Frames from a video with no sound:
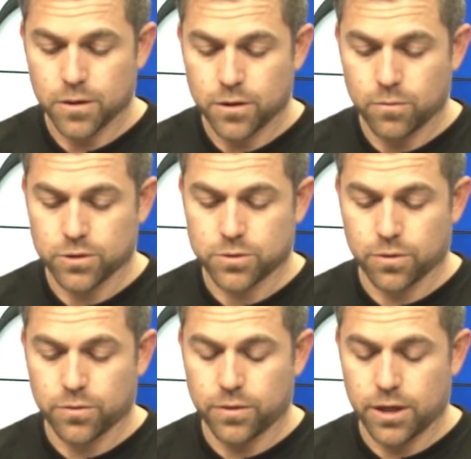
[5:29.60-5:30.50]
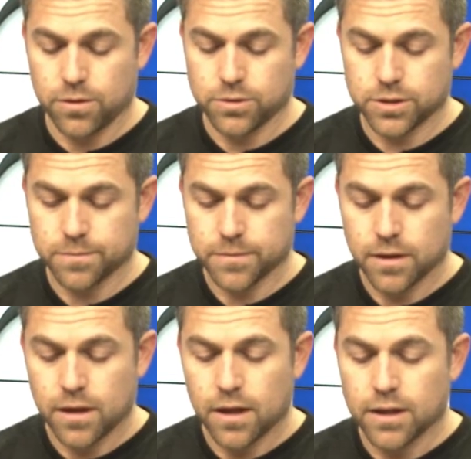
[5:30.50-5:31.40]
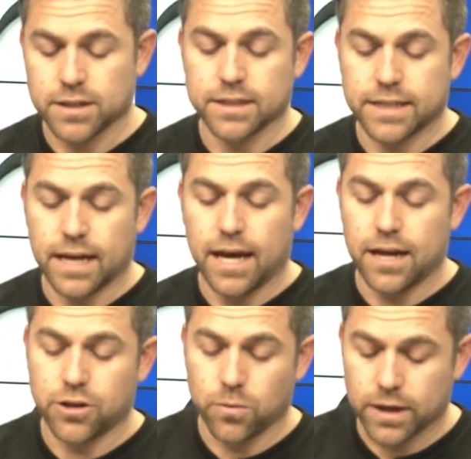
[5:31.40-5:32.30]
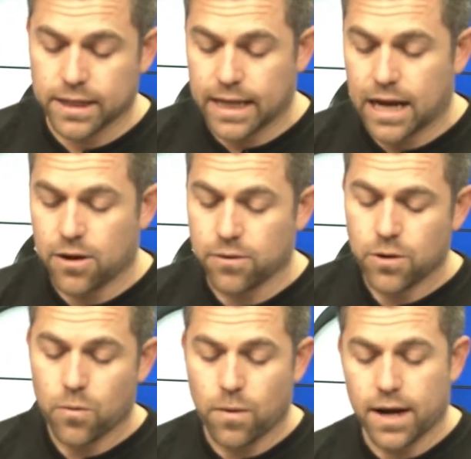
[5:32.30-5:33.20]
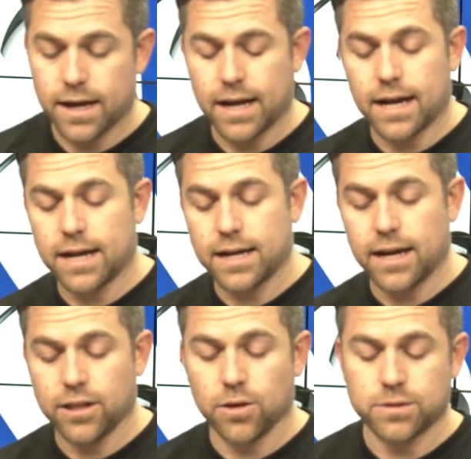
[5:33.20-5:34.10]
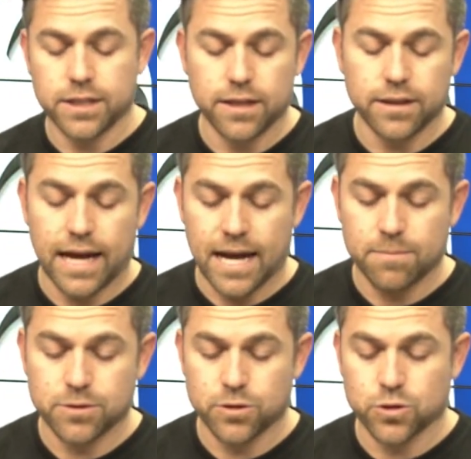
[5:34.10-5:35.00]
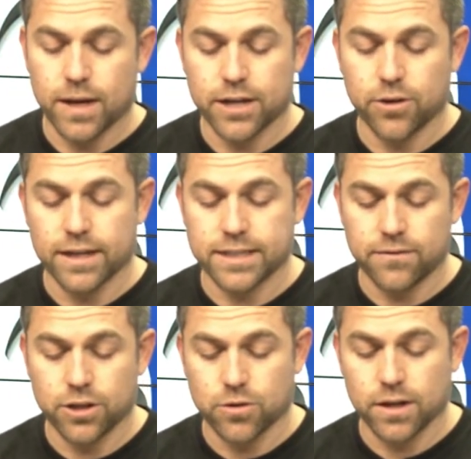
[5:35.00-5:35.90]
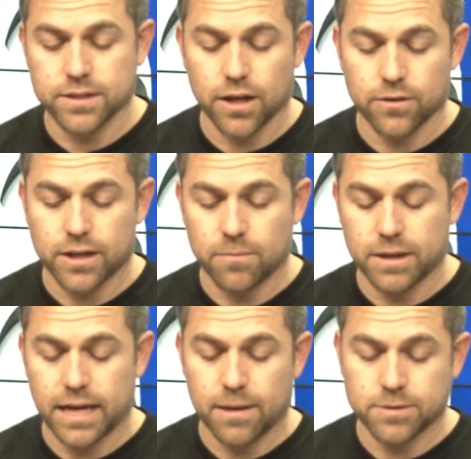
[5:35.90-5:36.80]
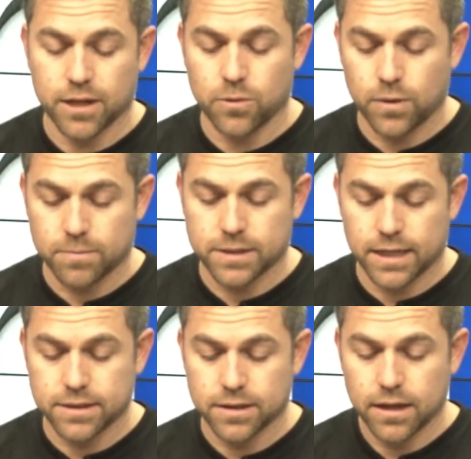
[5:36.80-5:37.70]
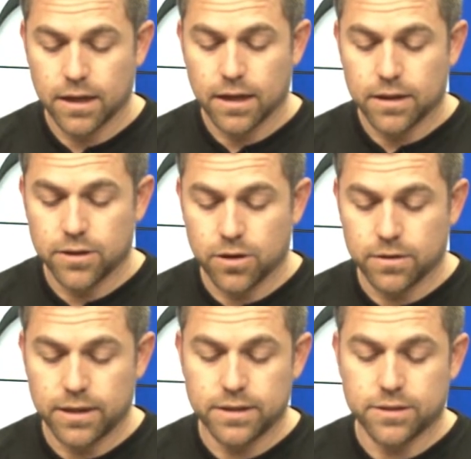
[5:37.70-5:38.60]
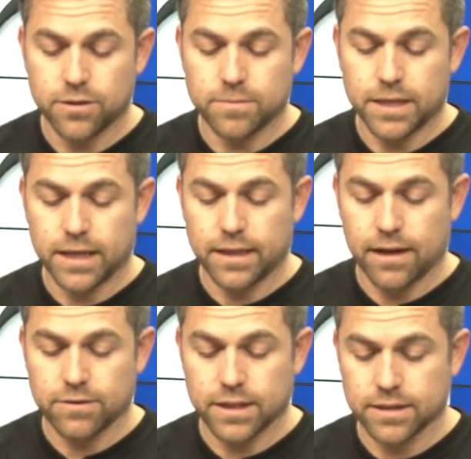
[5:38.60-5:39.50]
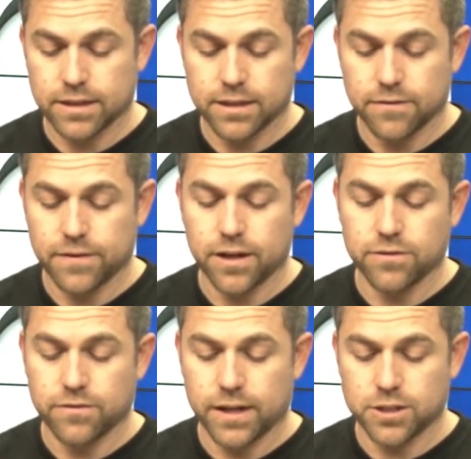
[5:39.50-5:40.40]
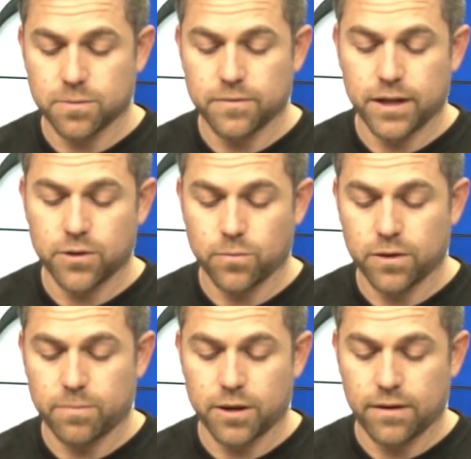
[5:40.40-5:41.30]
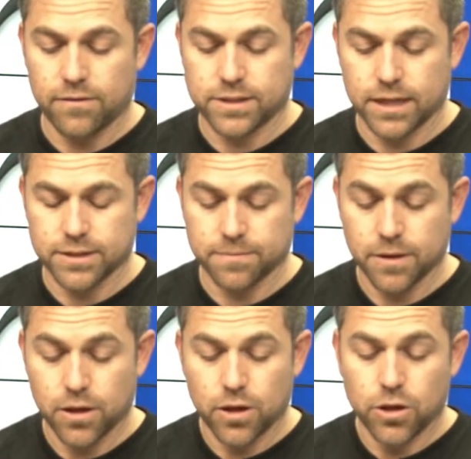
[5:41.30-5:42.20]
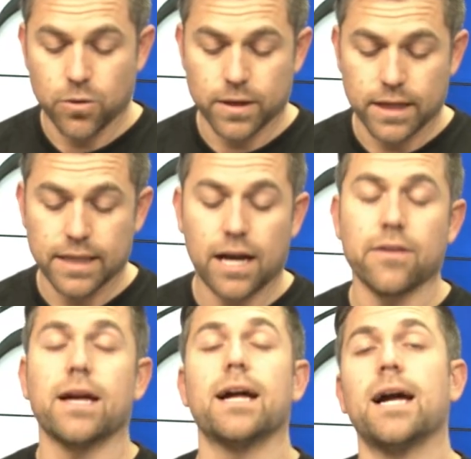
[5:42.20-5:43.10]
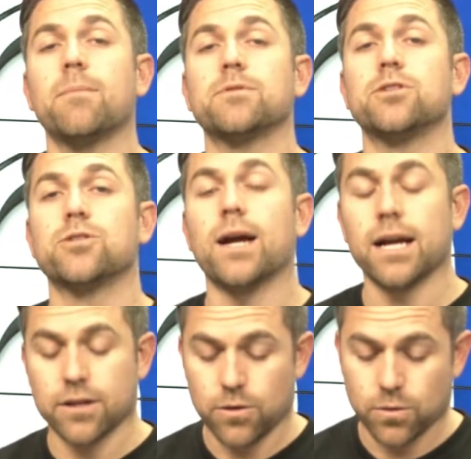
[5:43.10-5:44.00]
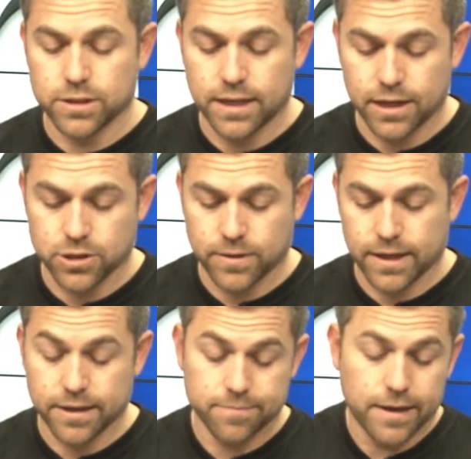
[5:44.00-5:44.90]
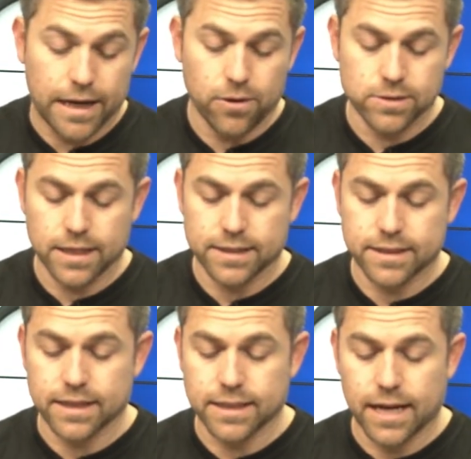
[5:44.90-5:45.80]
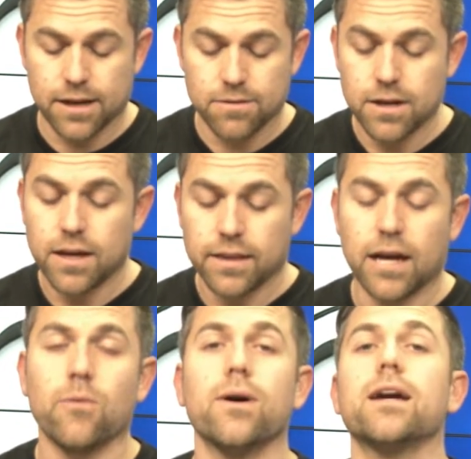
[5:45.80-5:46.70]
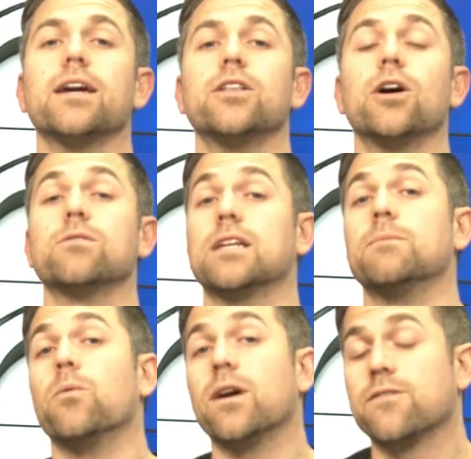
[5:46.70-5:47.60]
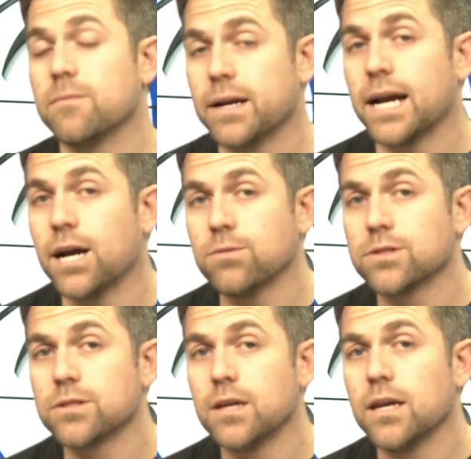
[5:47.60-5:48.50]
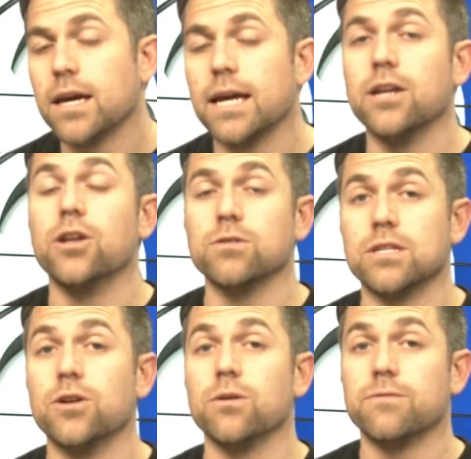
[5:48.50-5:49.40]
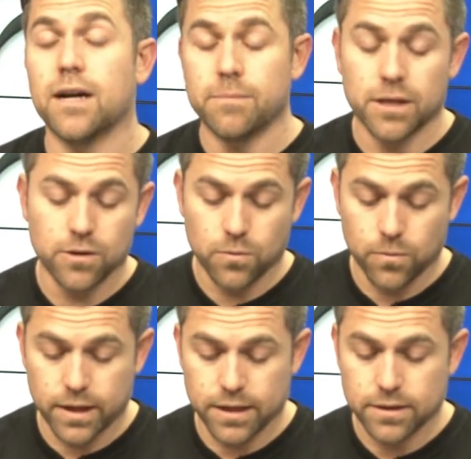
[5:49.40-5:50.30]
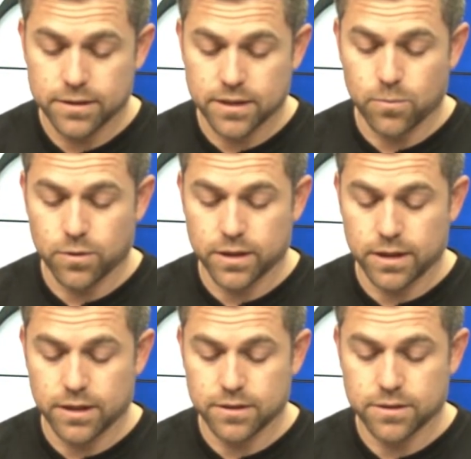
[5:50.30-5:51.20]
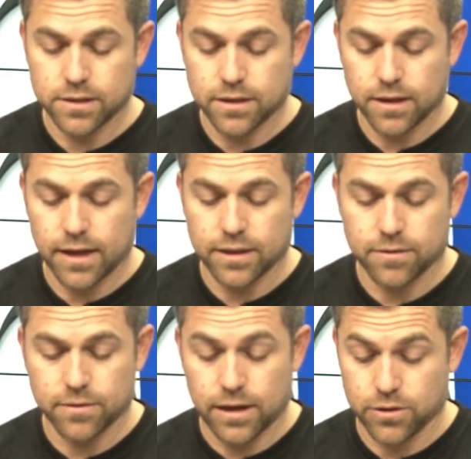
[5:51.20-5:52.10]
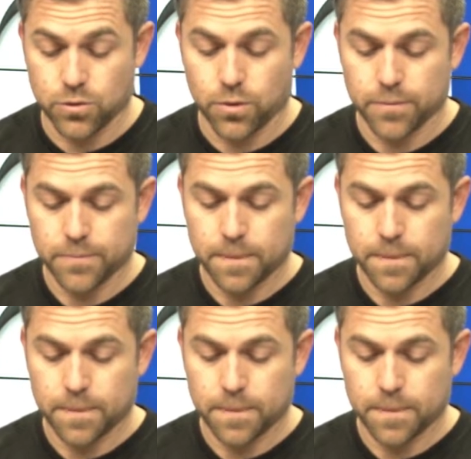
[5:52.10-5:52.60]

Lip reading: You want to scroll through those. It's going to say, hey, do you want to allow YILOT, the app, to track your activity across other company apps and websites? No need to obtain the advertising identifier of your device to provide with better advertising. You can allow that app to track or to not track. I always like saying allow. That way it knows that I'm away from my house and it knows to notify me when someone is at the door.